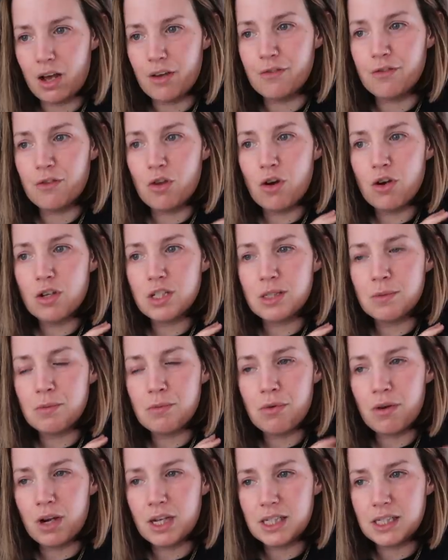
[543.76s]
I've got some
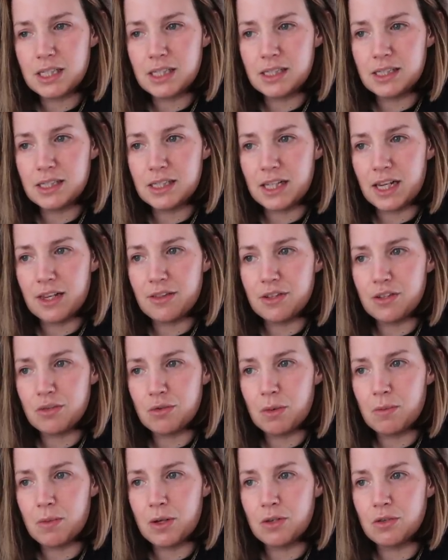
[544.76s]
prices together
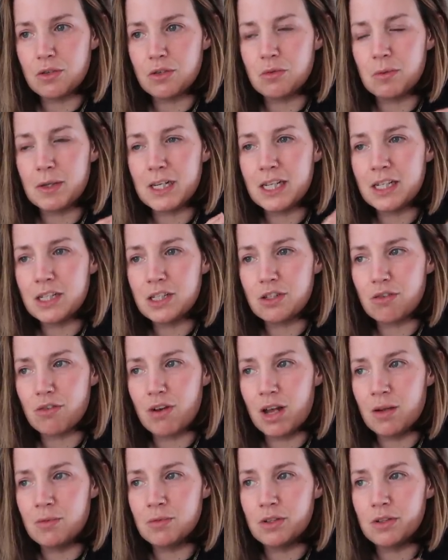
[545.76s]
to upload onto my
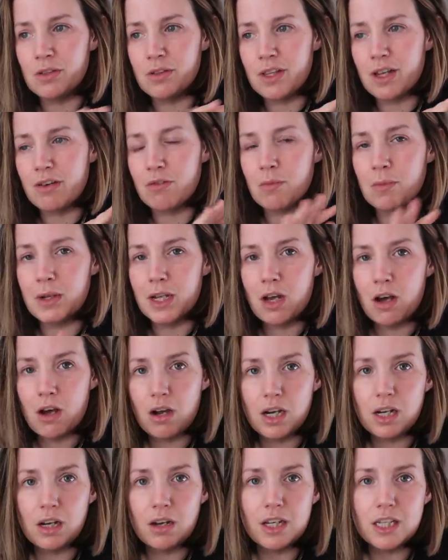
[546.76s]
Instagram so that they're on my
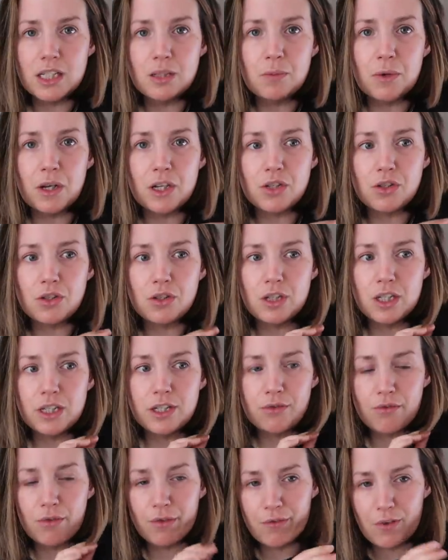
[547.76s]
highlights, but I just need
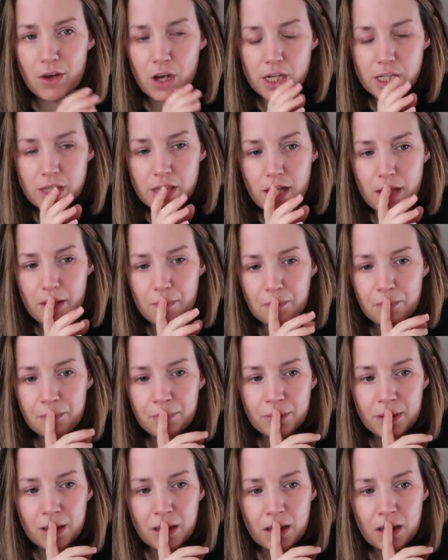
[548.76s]
to refine them.
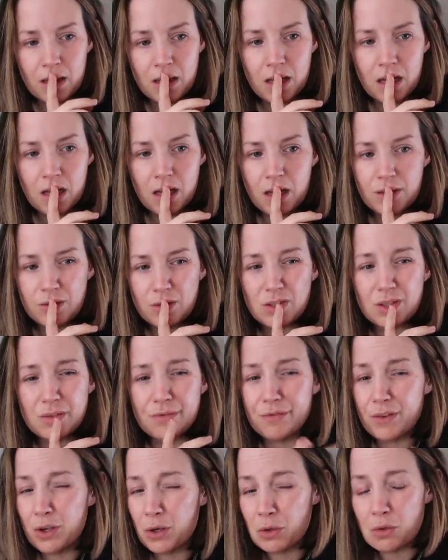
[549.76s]
I've got
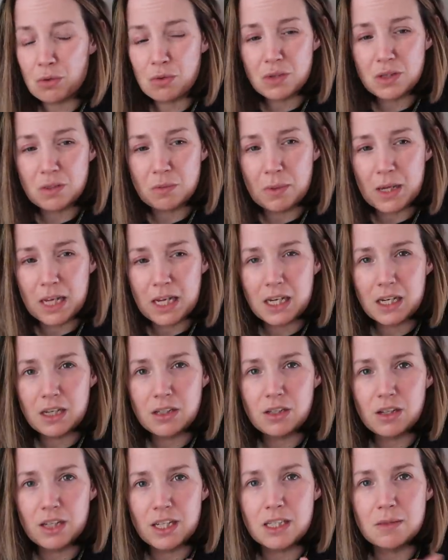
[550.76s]
some phone calls to
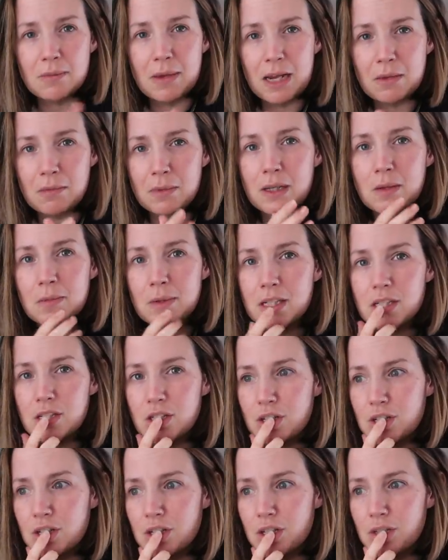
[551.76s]
make, like some admin-y bits
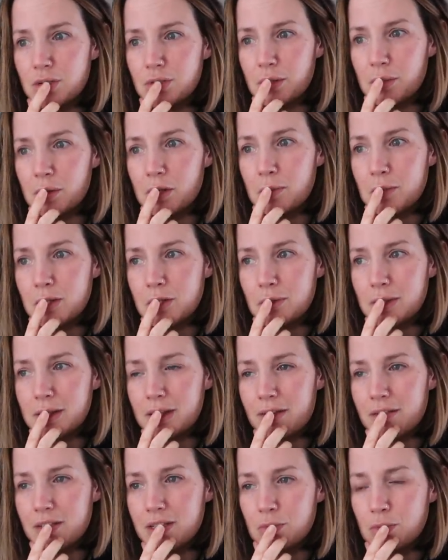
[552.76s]
to do, so I'm going to be doing
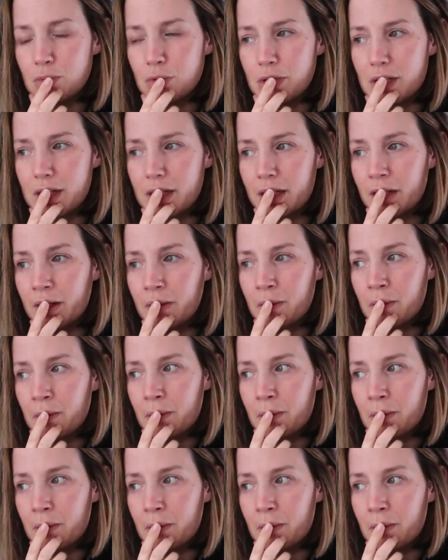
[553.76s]
that this morning.